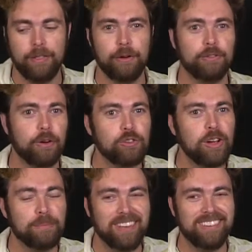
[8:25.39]
Others are
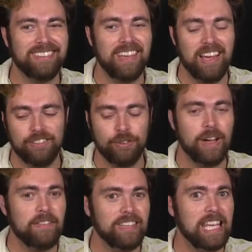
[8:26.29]
attempting to
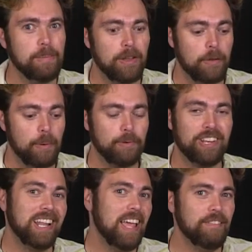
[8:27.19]
survive and keep another
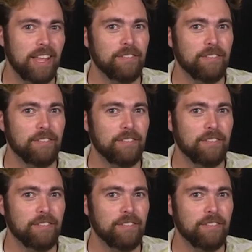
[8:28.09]
person alive,